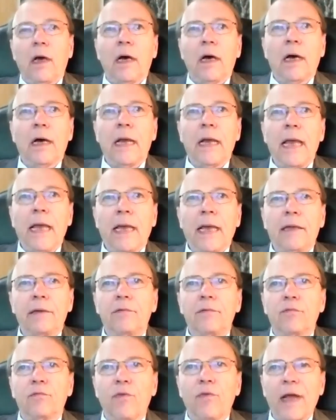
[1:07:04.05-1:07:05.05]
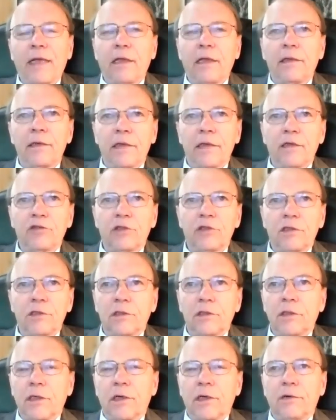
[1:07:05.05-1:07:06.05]
and
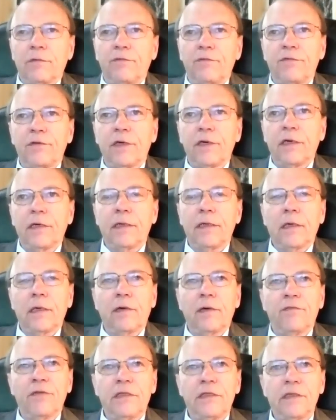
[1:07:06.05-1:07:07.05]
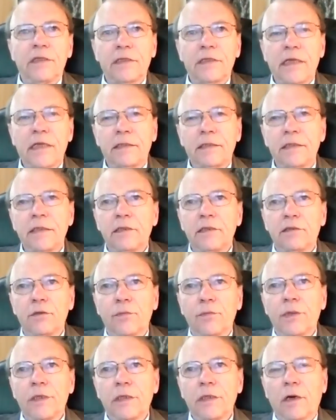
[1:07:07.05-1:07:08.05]
recognition of a descent
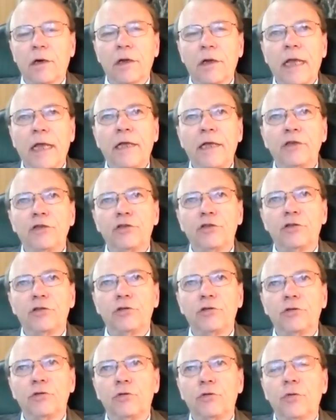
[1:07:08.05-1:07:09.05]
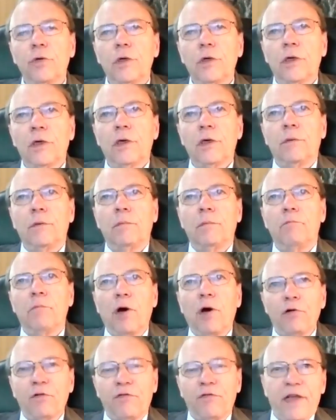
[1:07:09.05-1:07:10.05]
into a dark age to
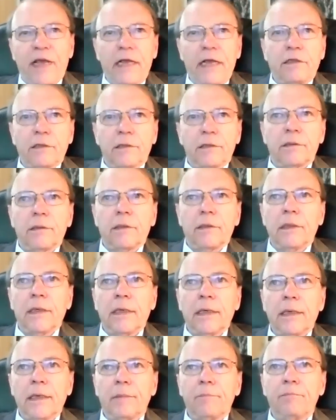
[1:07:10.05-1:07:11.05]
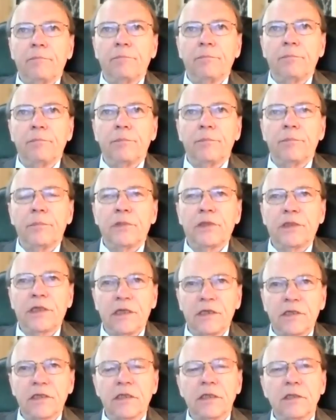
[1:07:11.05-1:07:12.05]
motivate
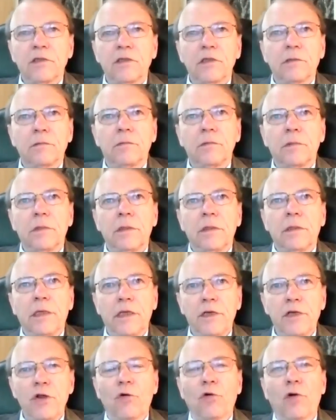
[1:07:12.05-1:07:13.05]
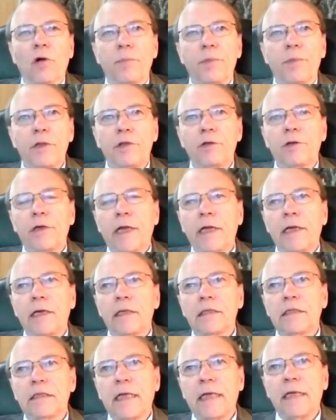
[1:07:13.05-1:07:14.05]
citizens in Europe and the
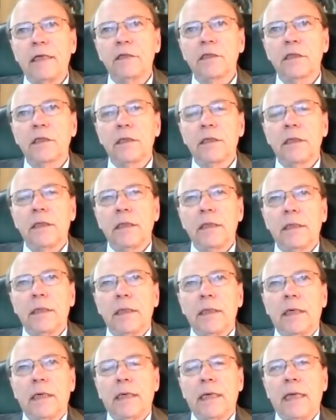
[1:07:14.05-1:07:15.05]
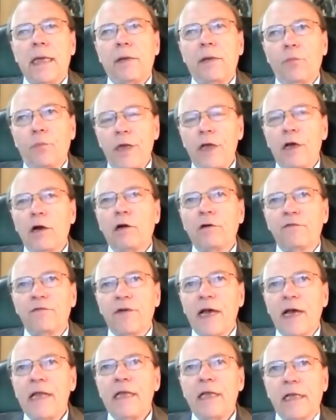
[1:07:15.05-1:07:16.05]
United States. And we are
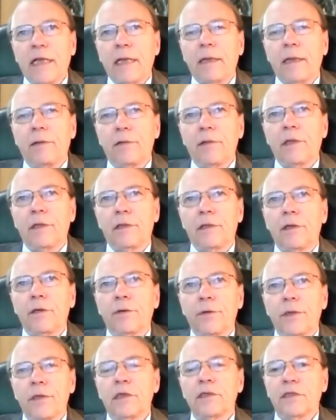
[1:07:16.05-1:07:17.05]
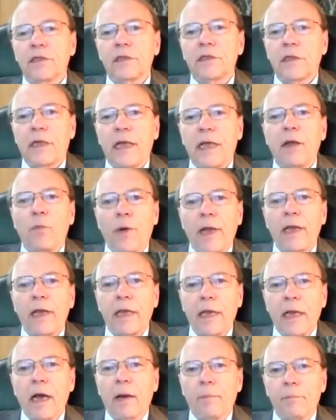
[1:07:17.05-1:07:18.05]
finding that there is a
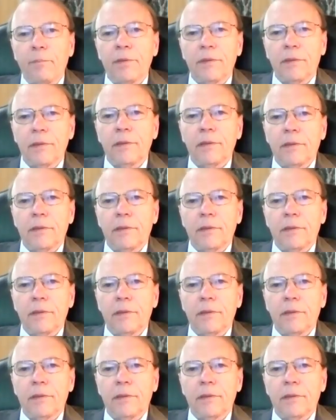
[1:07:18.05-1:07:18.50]
waking up